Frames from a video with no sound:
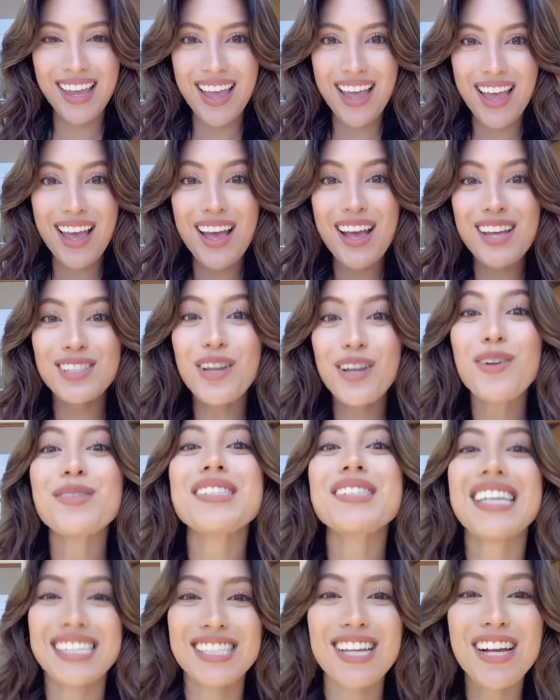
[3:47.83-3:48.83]
So
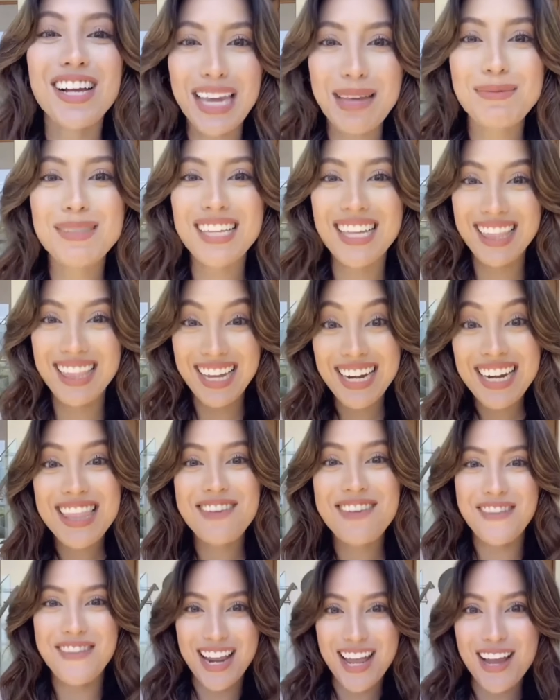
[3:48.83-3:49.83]
TikTok keeps deleting the
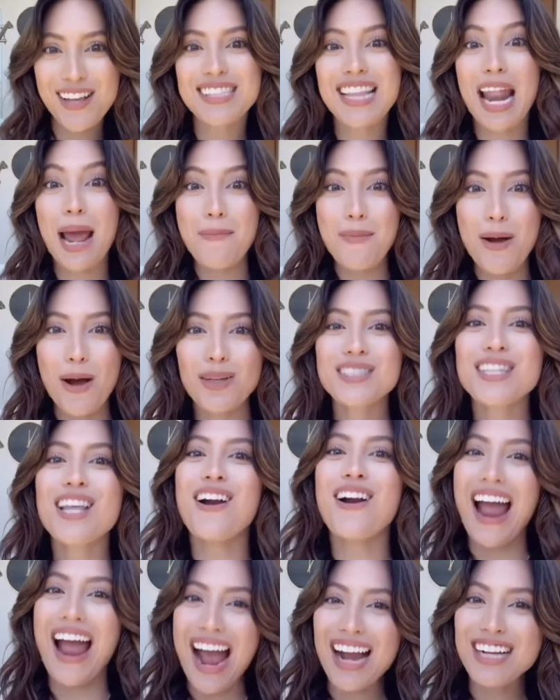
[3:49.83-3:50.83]
videos that I post that are
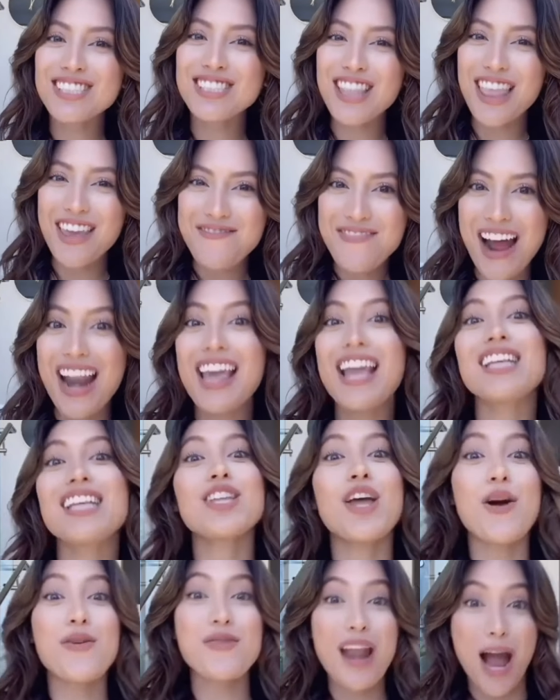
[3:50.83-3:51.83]
actually funny. So
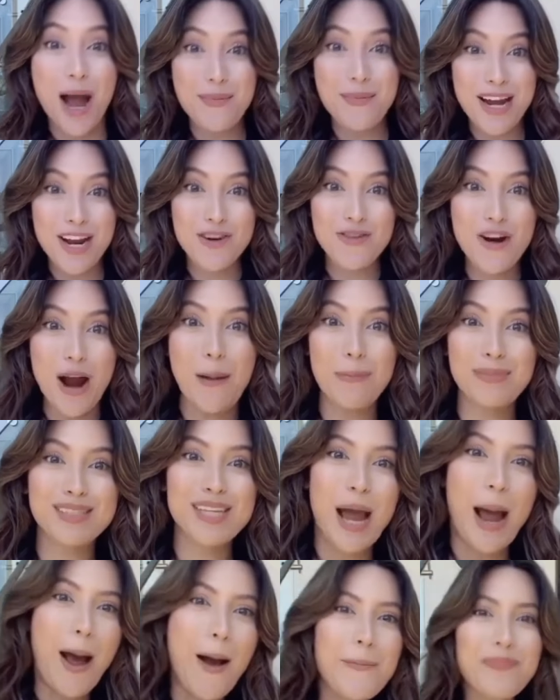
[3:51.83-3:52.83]
now I'm in a crop
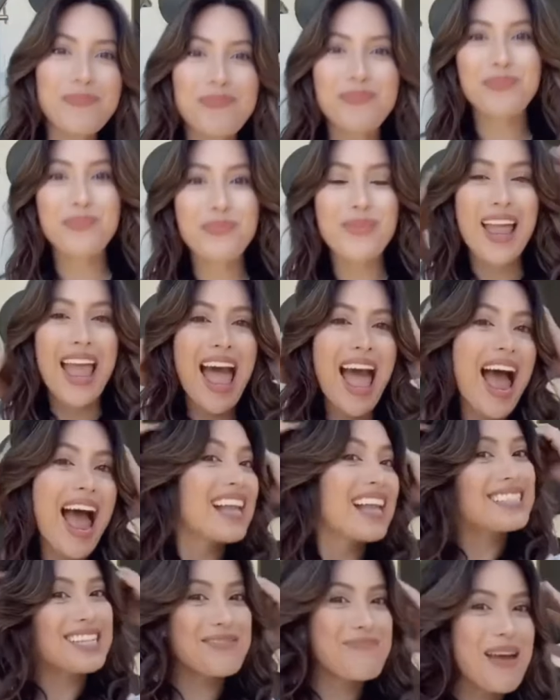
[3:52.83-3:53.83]
top. I
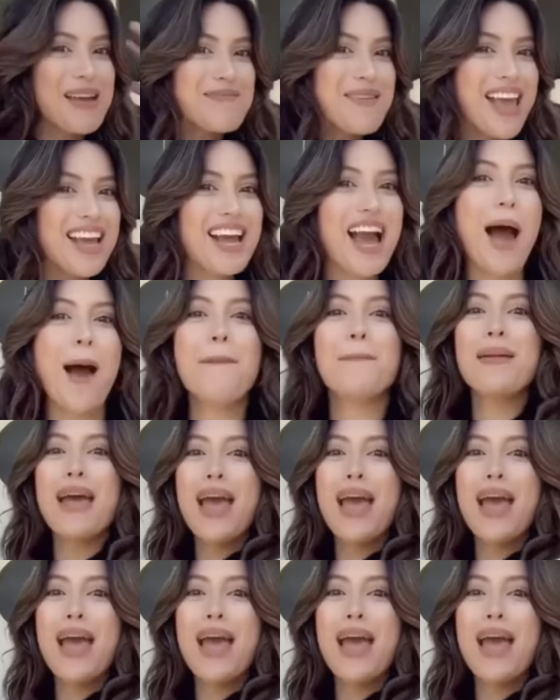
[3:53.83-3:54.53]
did my makeup